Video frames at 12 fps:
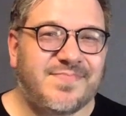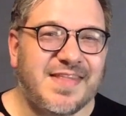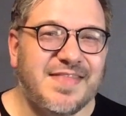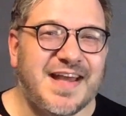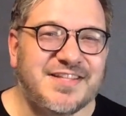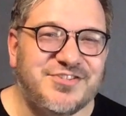
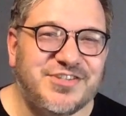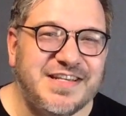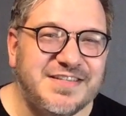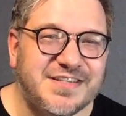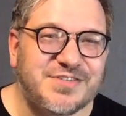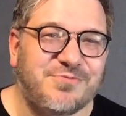that
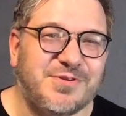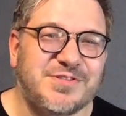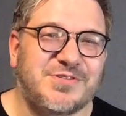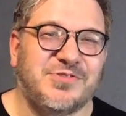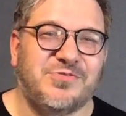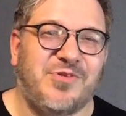Jesus
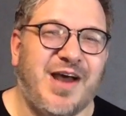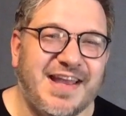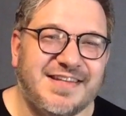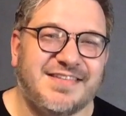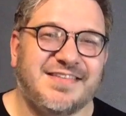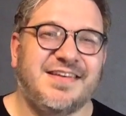wants to
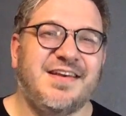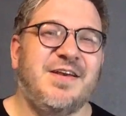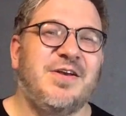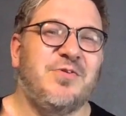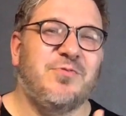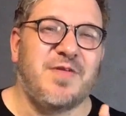write
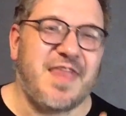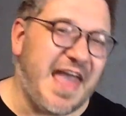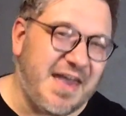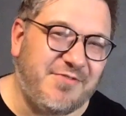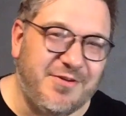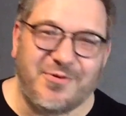with
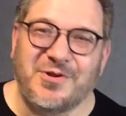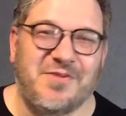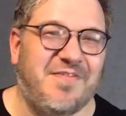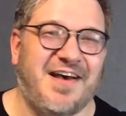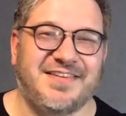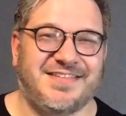every one
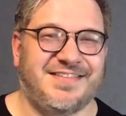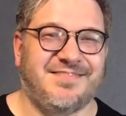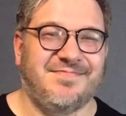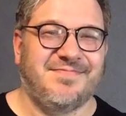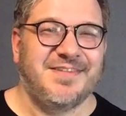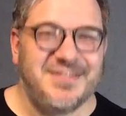of
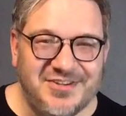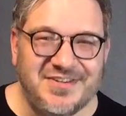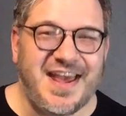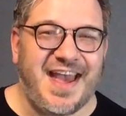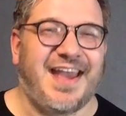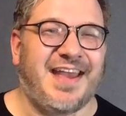us
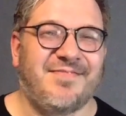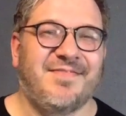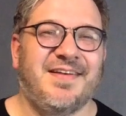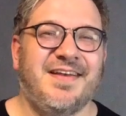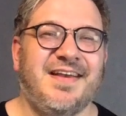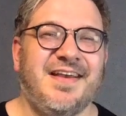today.
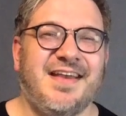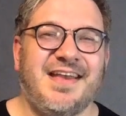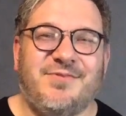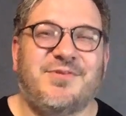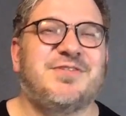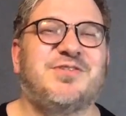
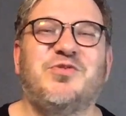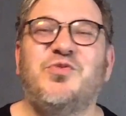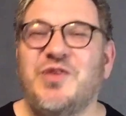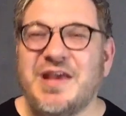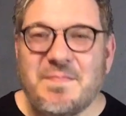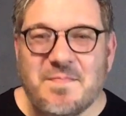He wants to
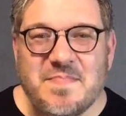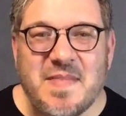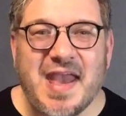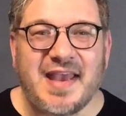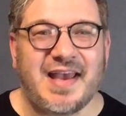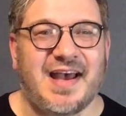
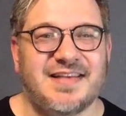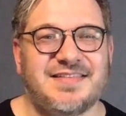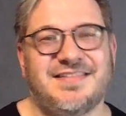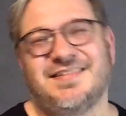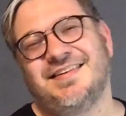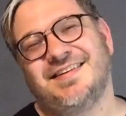remake
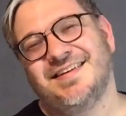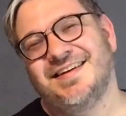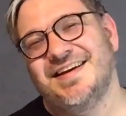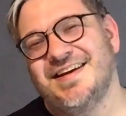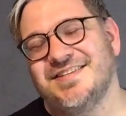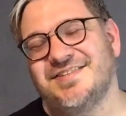us.
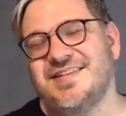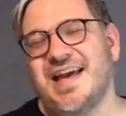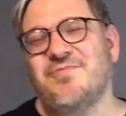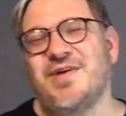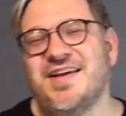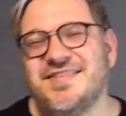Today
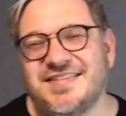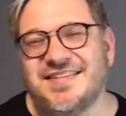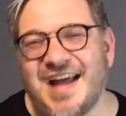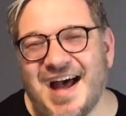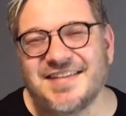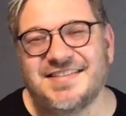we are
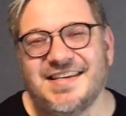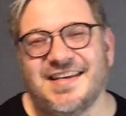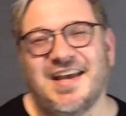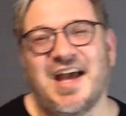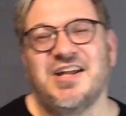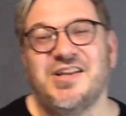
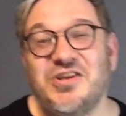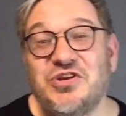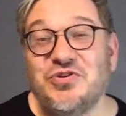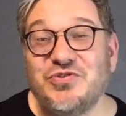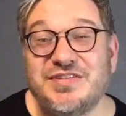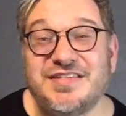starting a
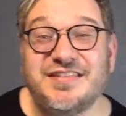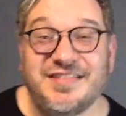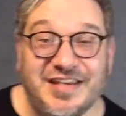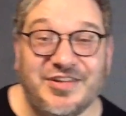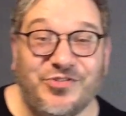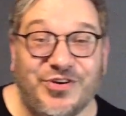new
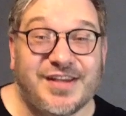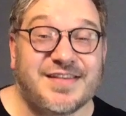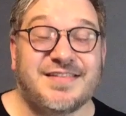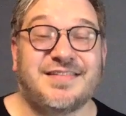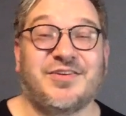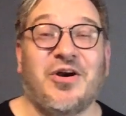
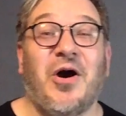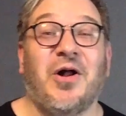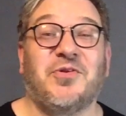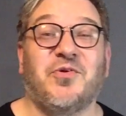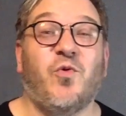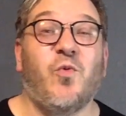series
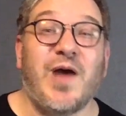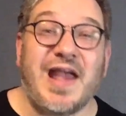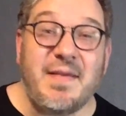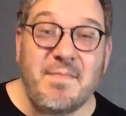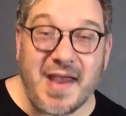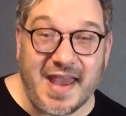called
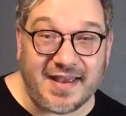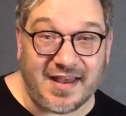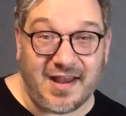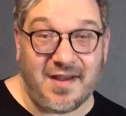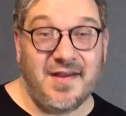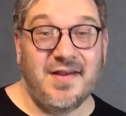Waymaker.